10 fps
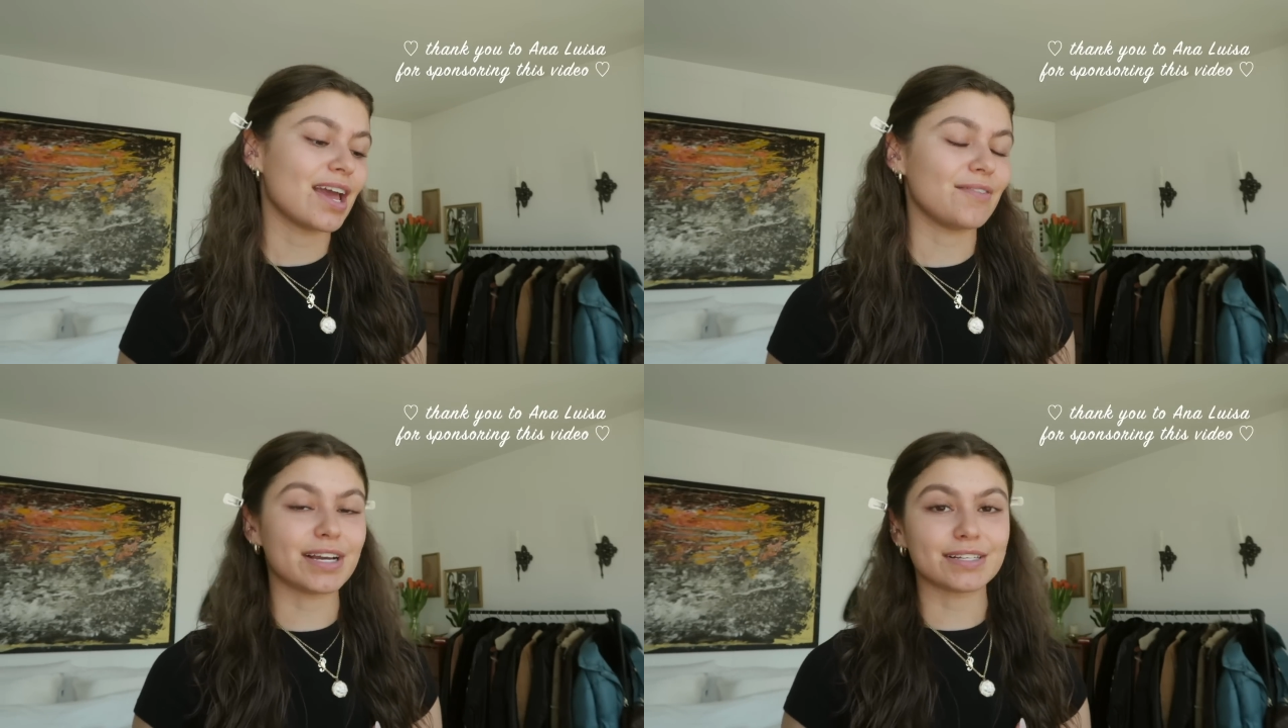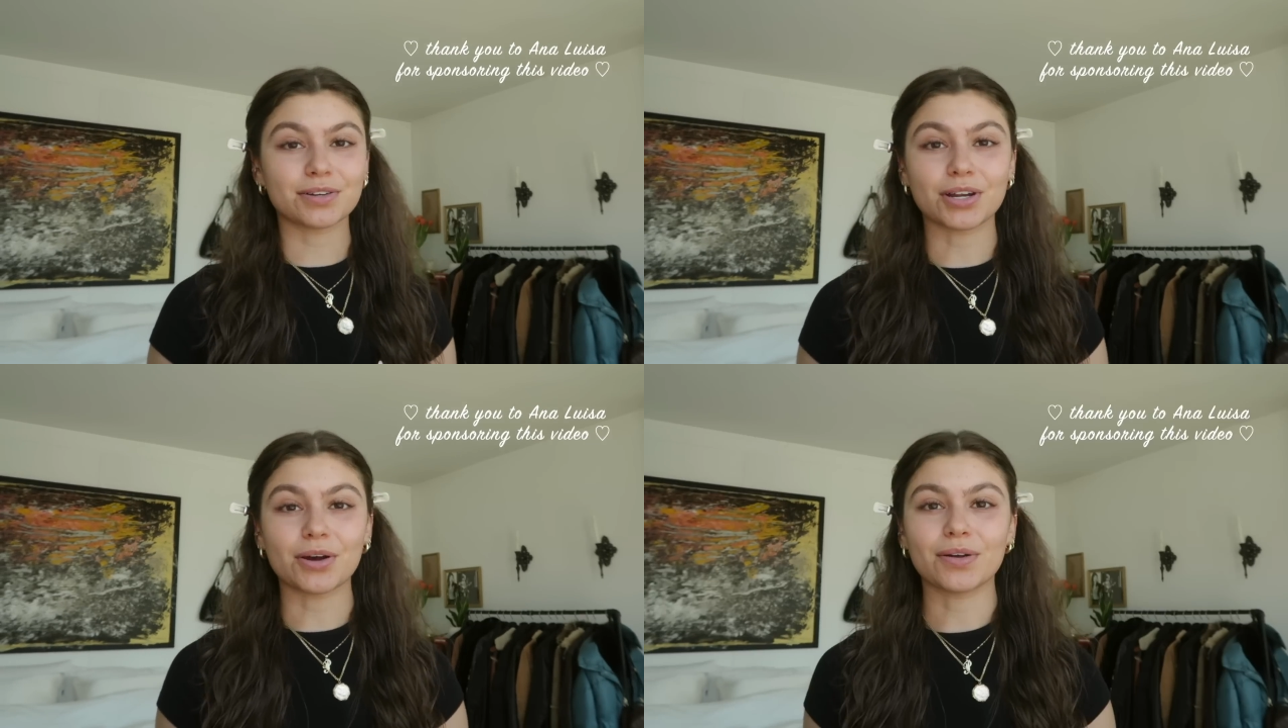If you guys
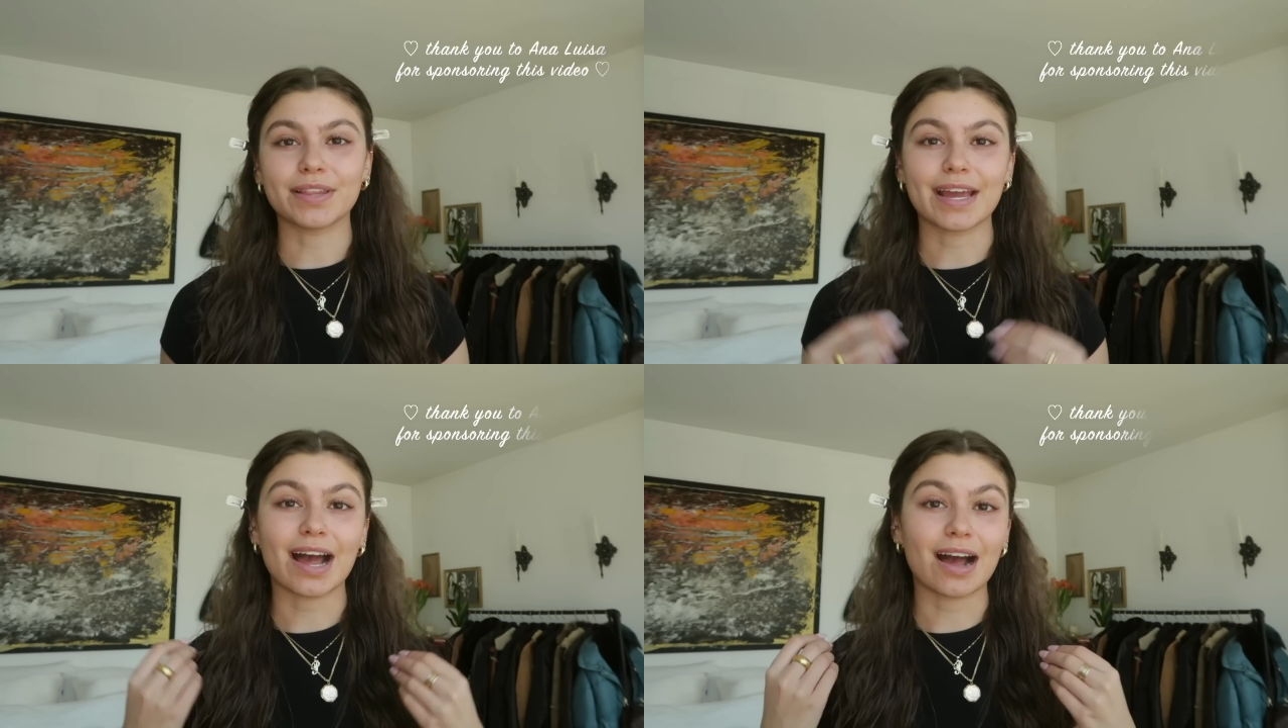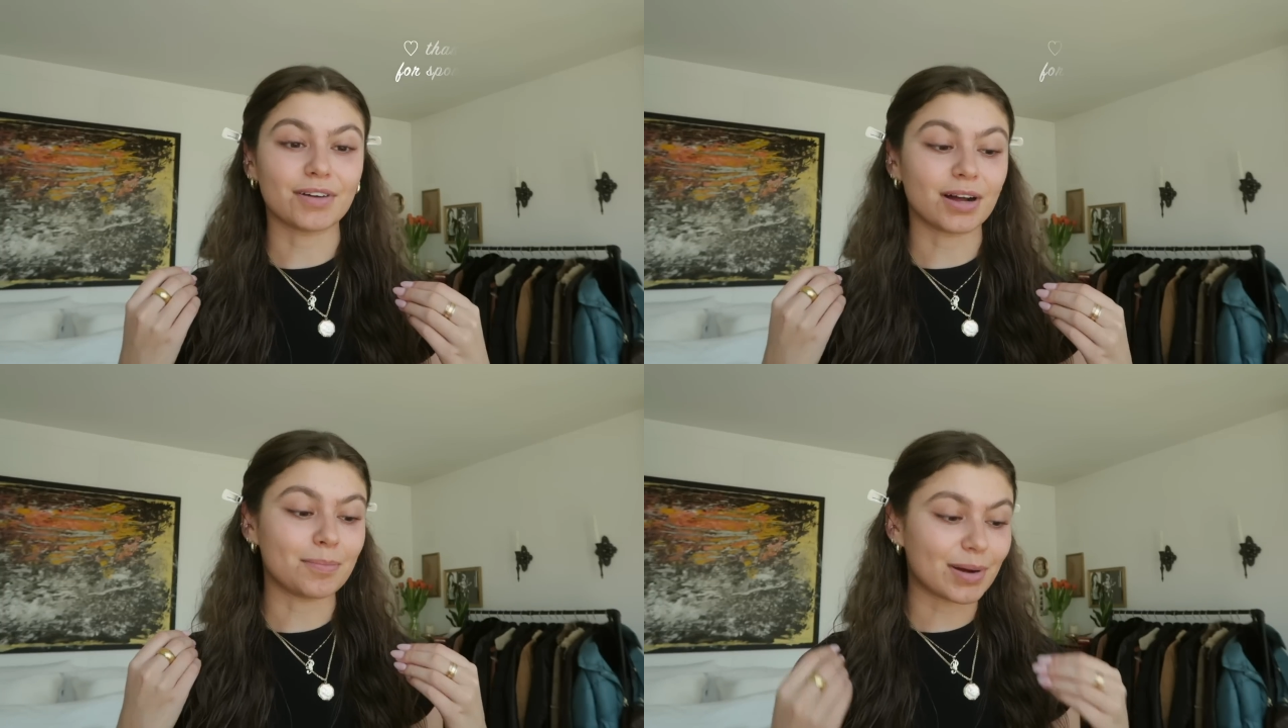don't know, they have
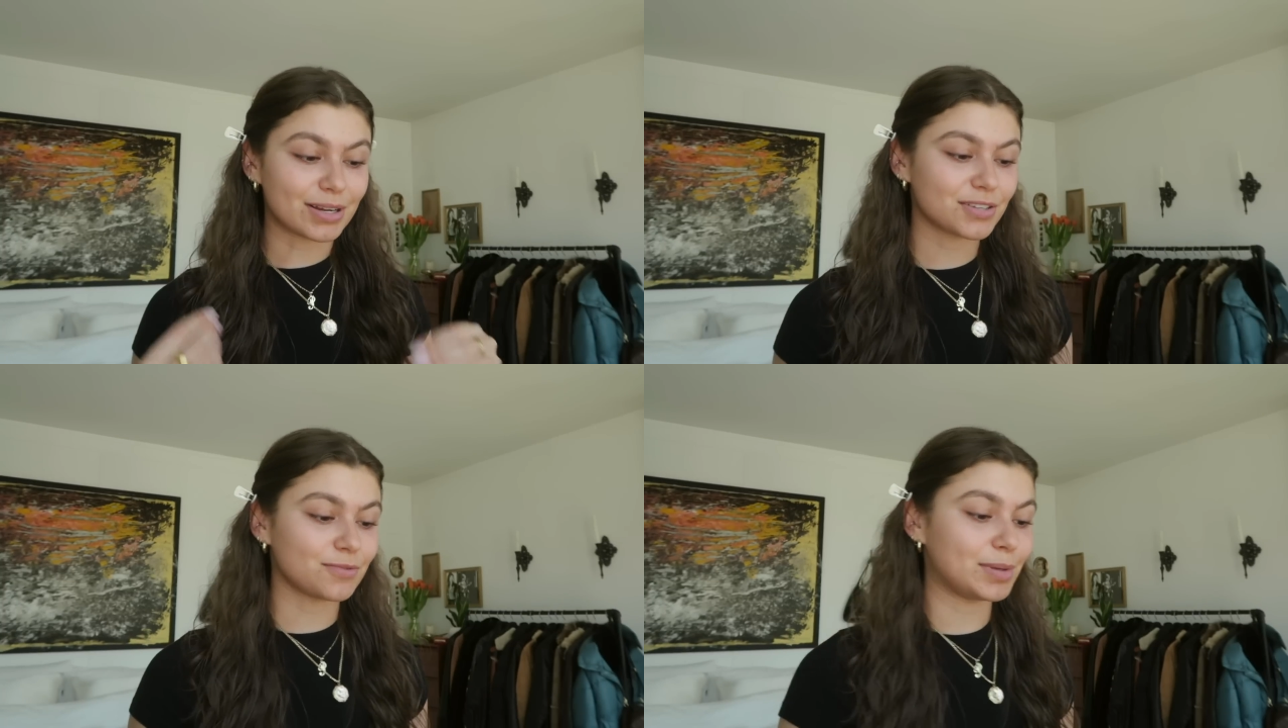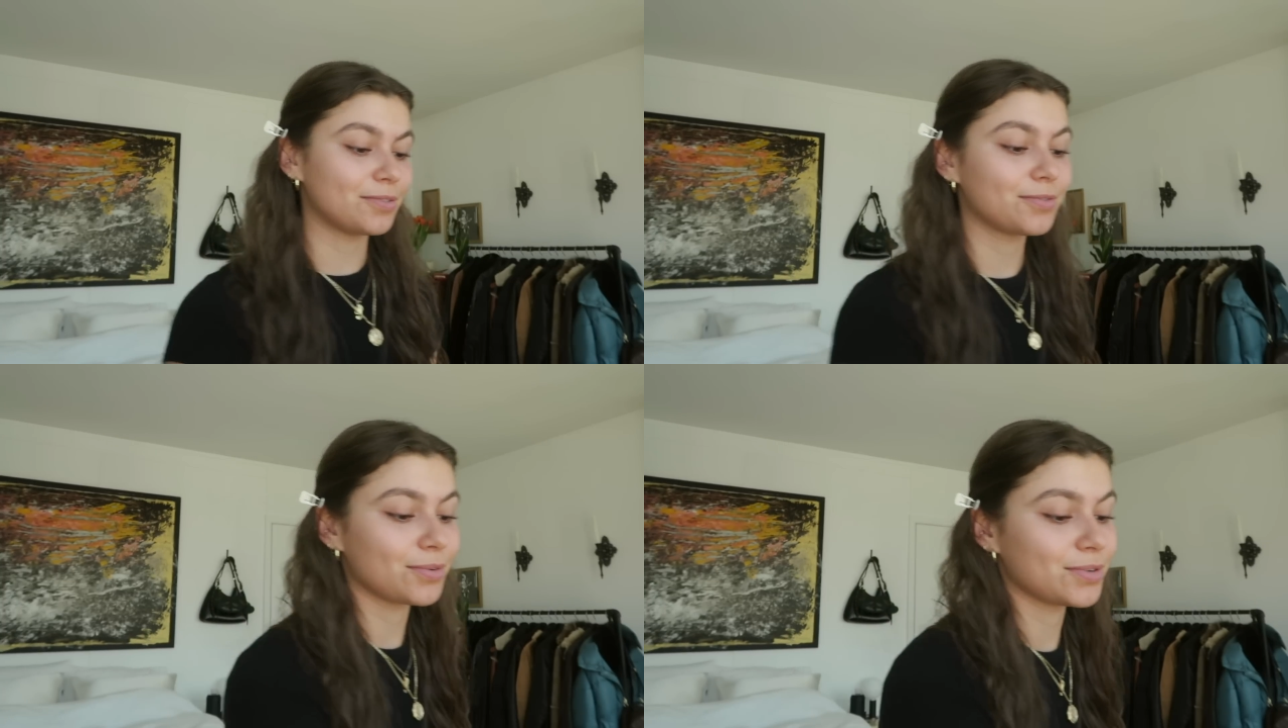a bunch of
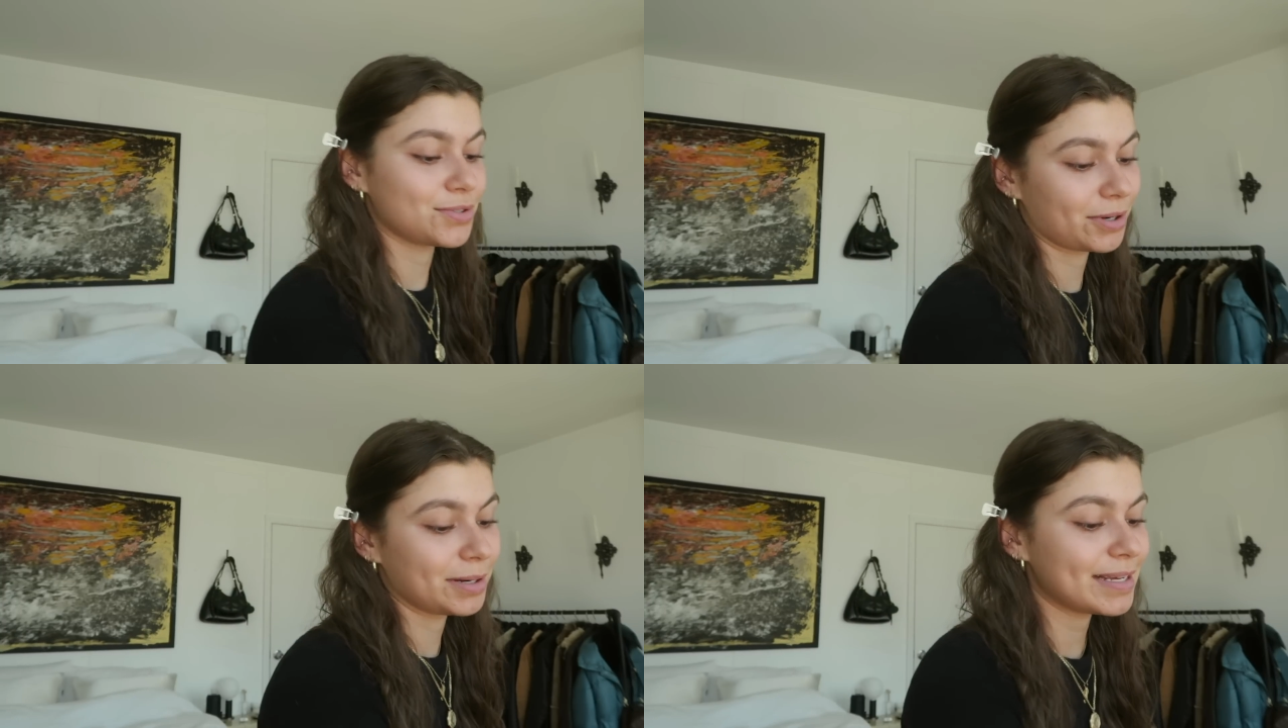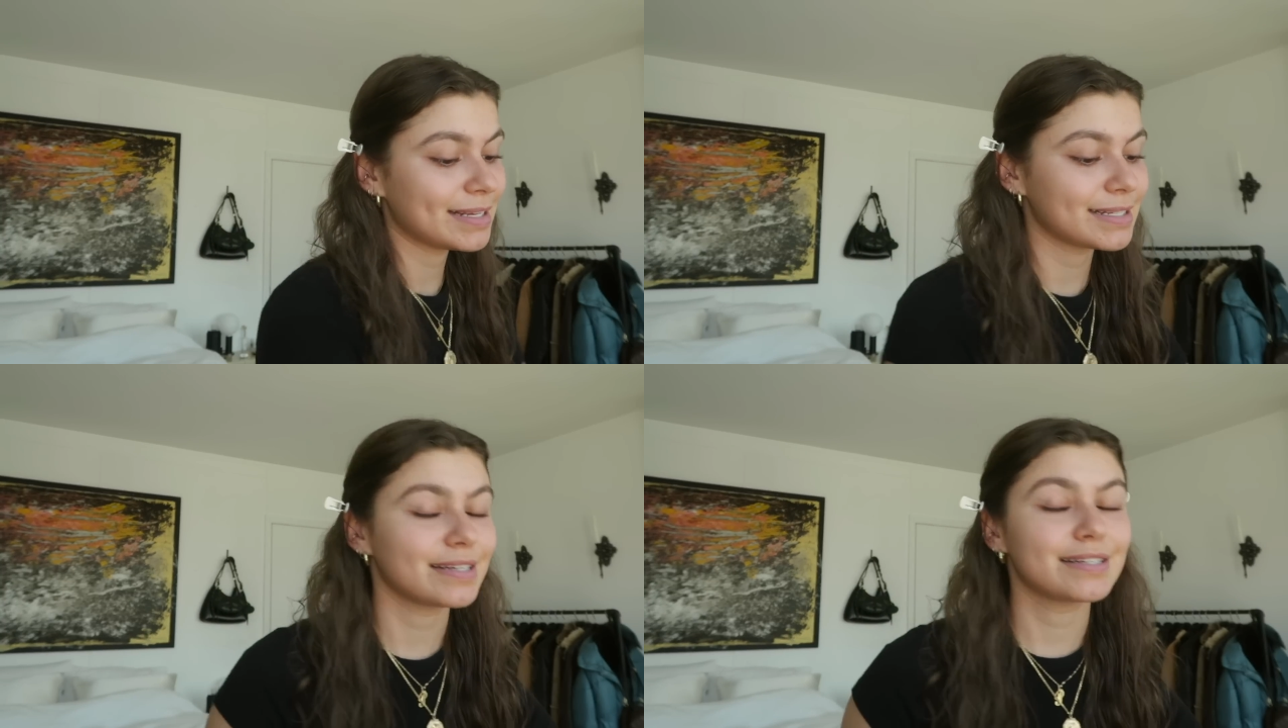beautiful jewelry
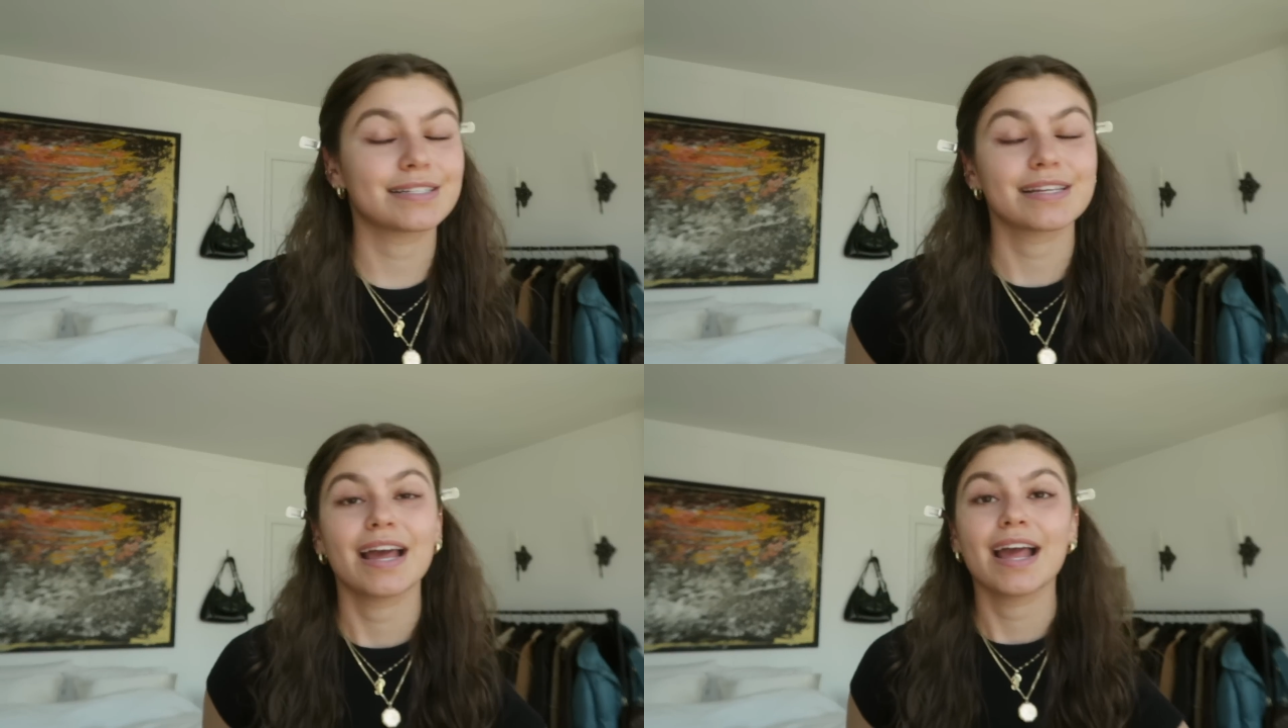pieces,